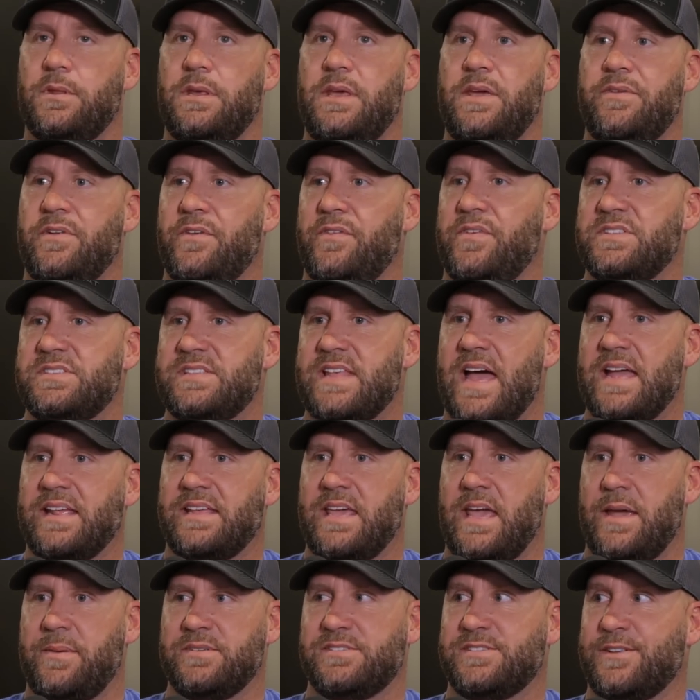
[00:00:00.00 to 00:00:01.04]
Even if it's
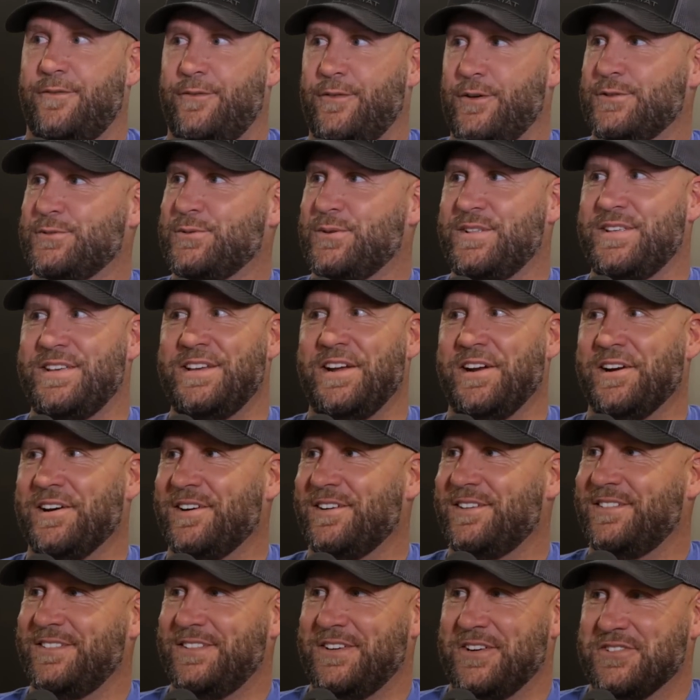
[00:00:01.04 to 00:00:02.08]
that game, it's the first one of the
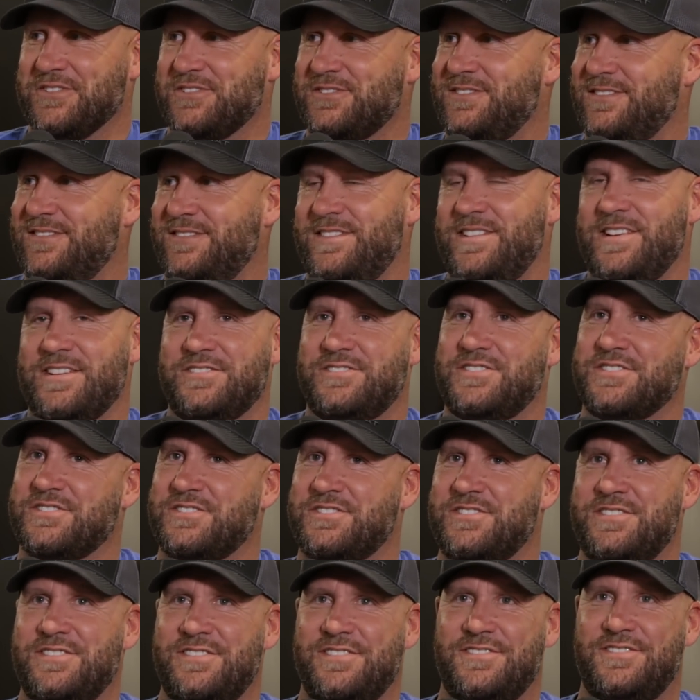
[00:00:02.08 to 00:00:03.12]
year. It's
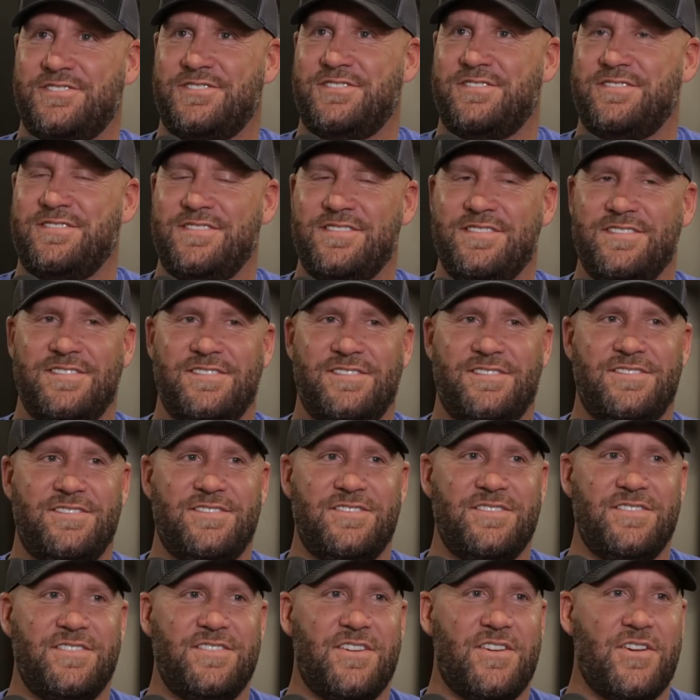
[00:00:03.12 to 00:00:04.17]
just
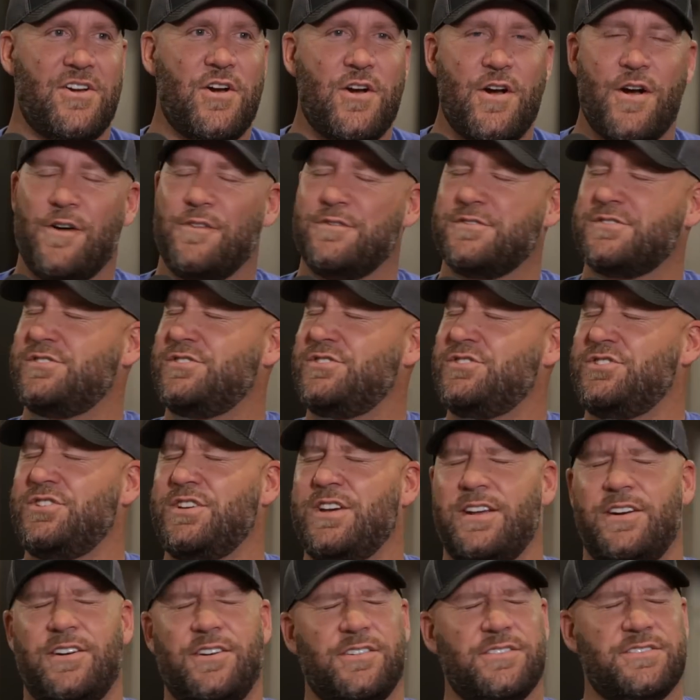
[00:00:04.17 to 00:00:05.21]
nerves,
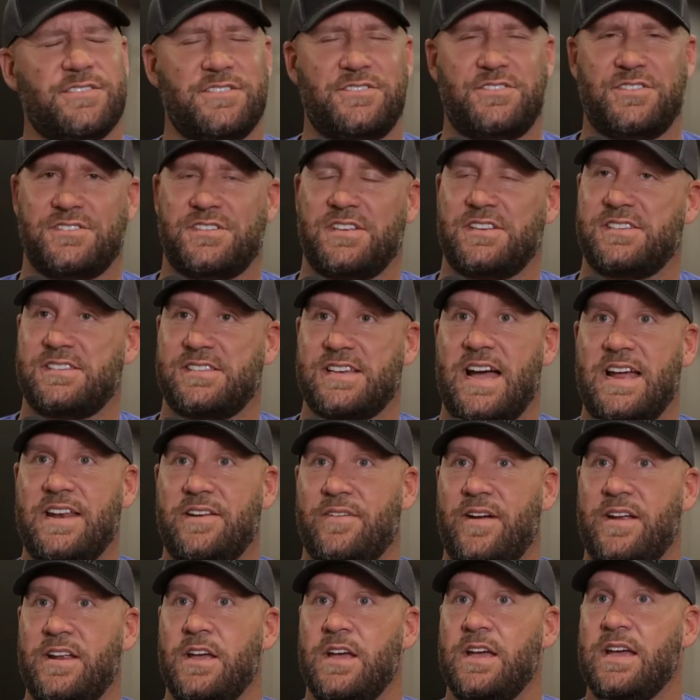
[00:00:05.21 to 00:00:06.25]
jitters. It's just
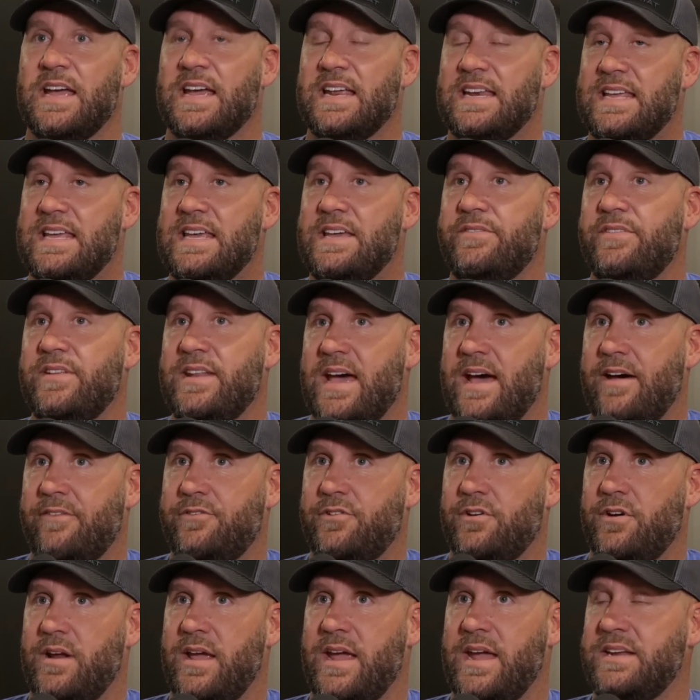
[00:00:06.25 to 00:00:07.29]
exciting, right? And even
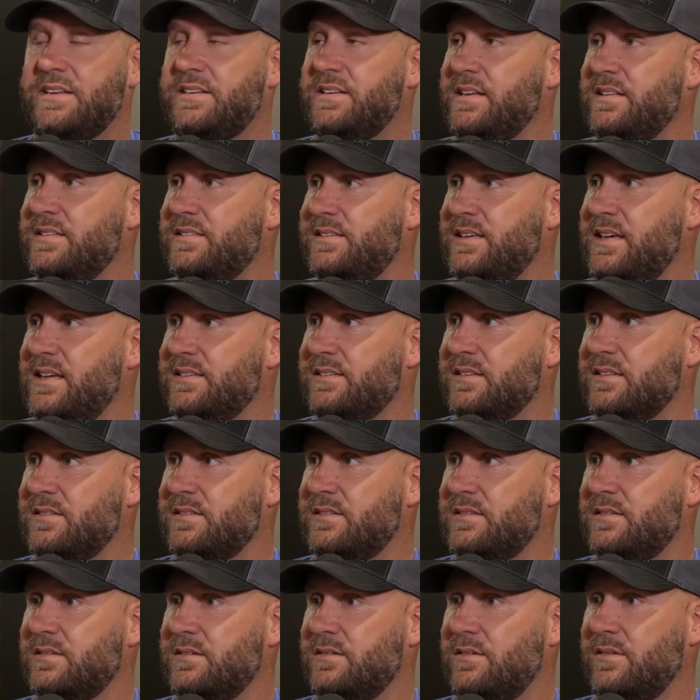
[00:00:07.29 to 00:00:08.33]
after 18
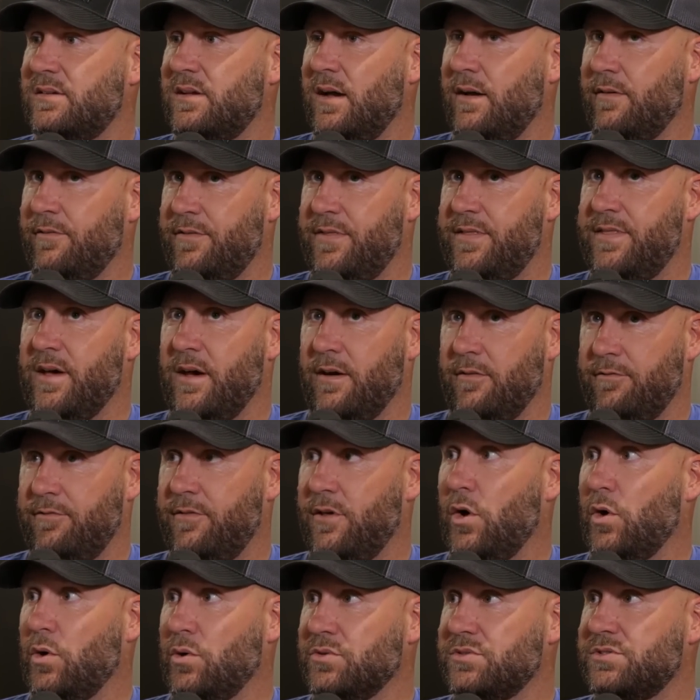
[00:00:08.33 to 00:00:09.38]
seasons
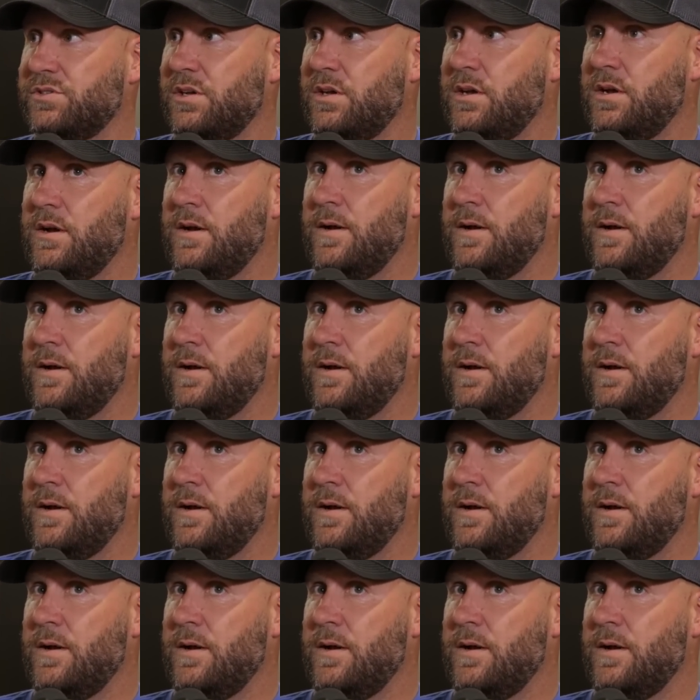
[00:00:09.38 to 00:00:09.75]
of those,